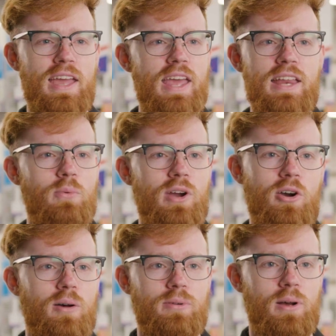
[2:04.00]

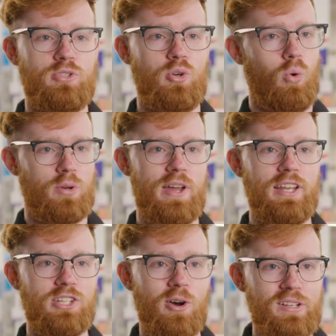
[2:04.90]
anywhere up, up to
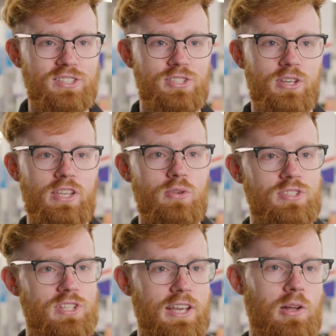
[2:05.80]
automating tasks that
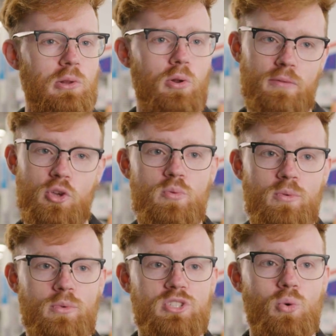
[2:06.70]
used to take a lot of
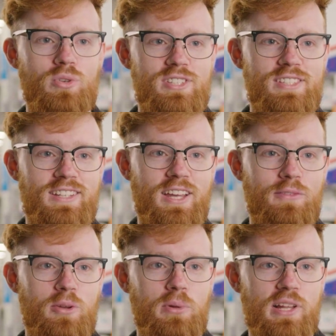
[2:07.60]
human resources to kind
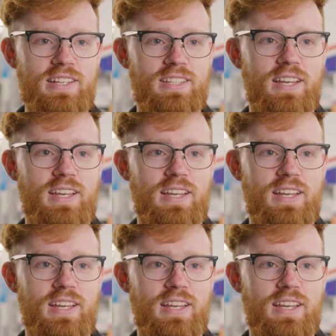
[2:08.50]
of complete.